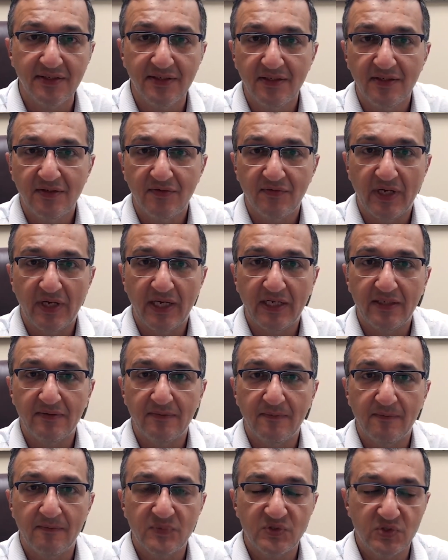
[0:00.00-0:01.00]
Right?
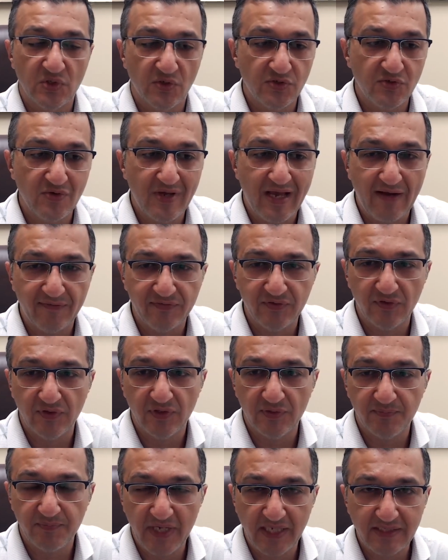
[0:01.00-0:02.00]
So you have to
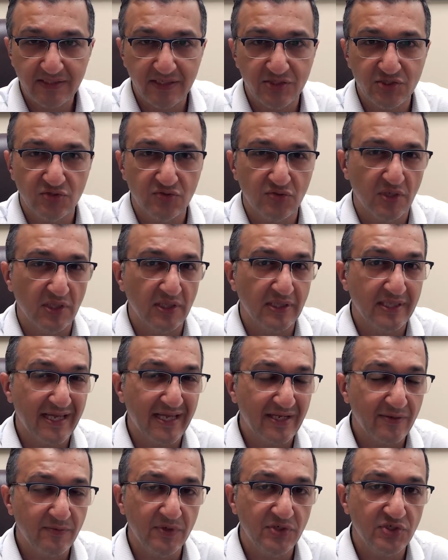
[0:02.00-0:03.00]
pay attention to the
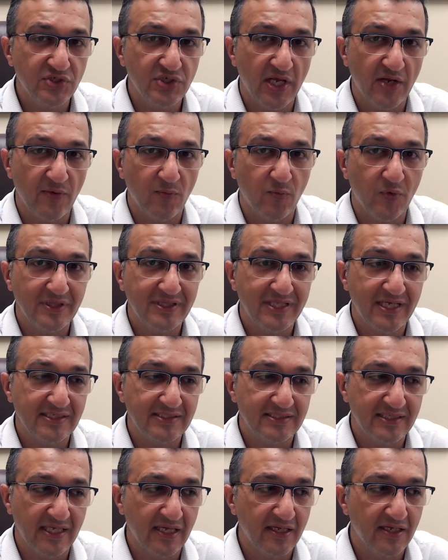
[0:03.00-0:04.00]
language and what they
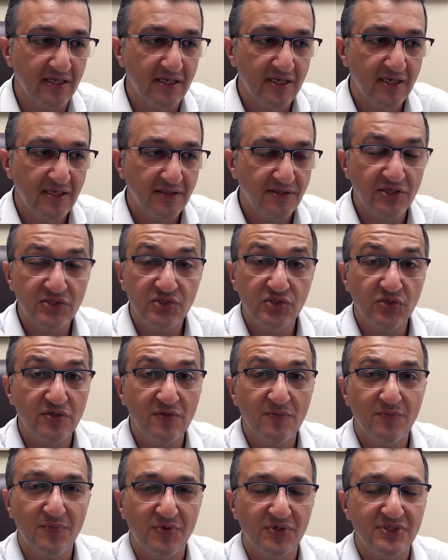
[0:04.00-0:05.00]
say. There's
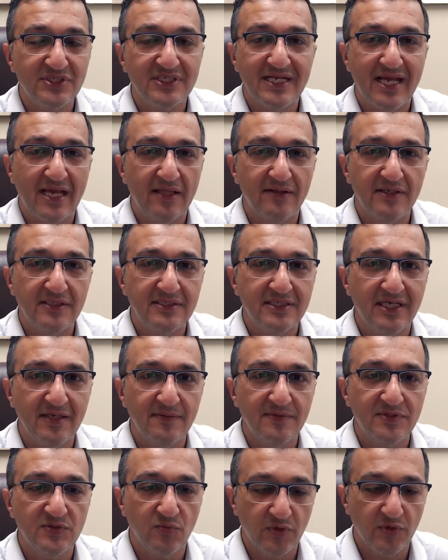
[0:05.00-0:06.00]
certain personality
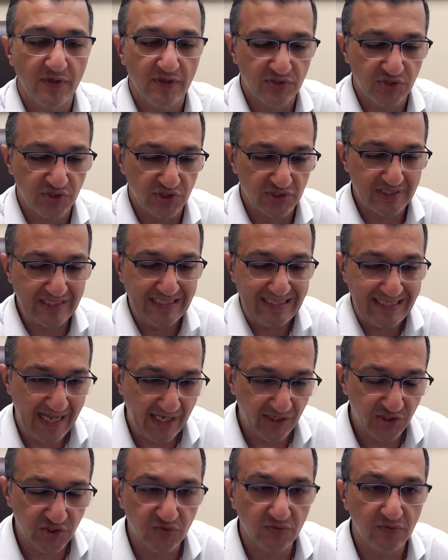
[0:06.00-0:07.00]
types where it's just
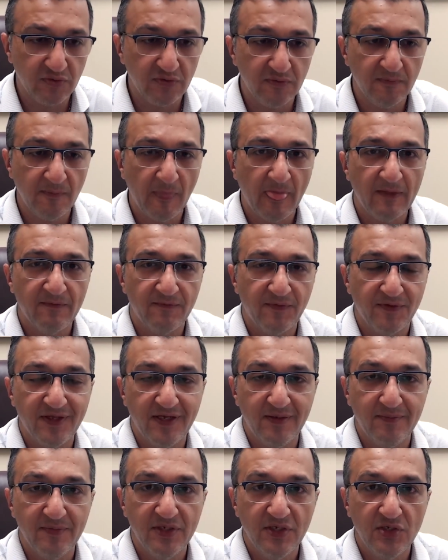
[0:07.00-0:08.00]
natural for
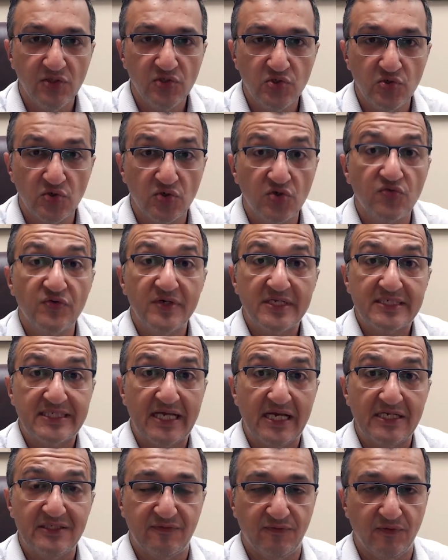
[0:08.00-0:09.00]
them to
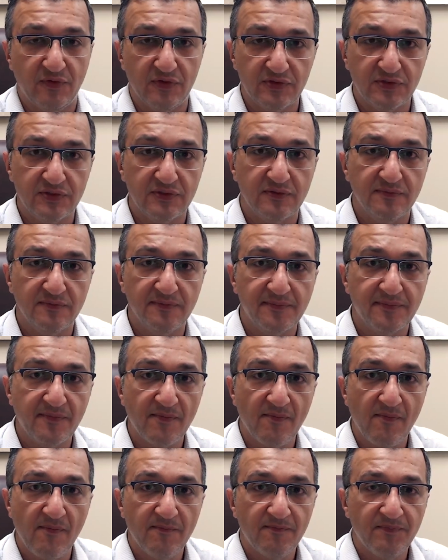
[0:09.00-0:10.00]
criticize first.
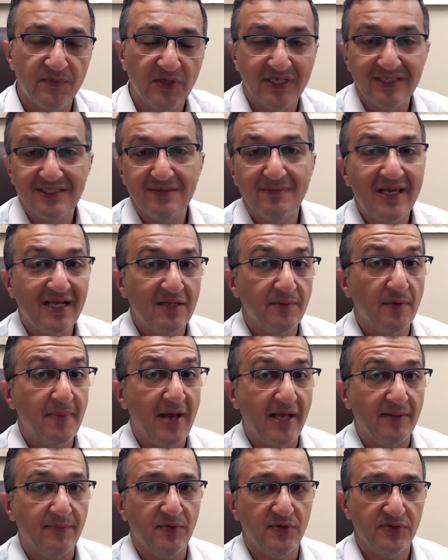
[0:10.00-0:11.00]
It doesn't make them a
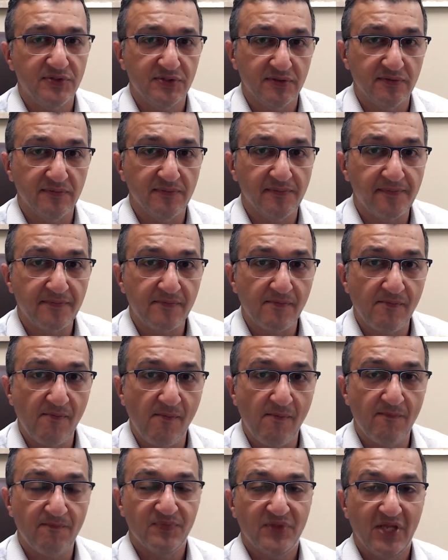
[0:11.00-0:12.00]
bad person.
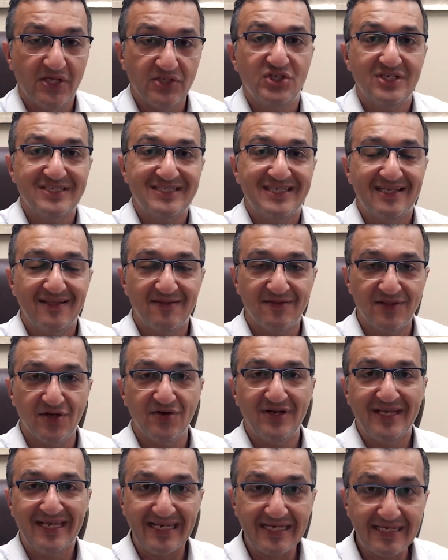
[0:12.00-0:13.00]
That's just
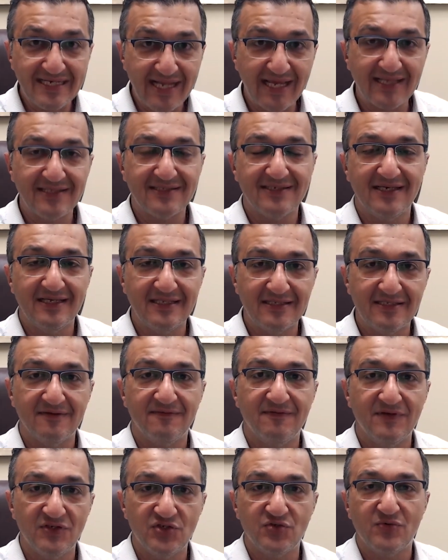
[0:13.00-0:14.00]
their innate
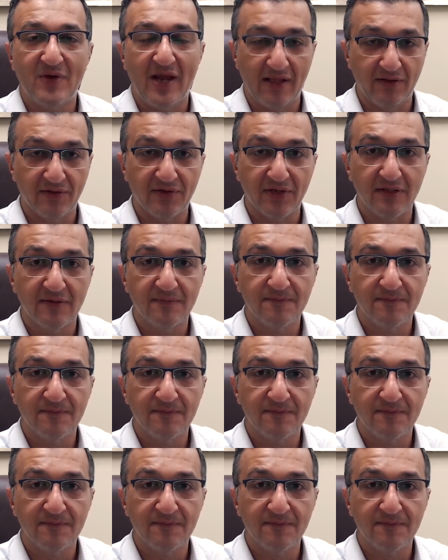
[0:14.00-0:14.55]
individuality.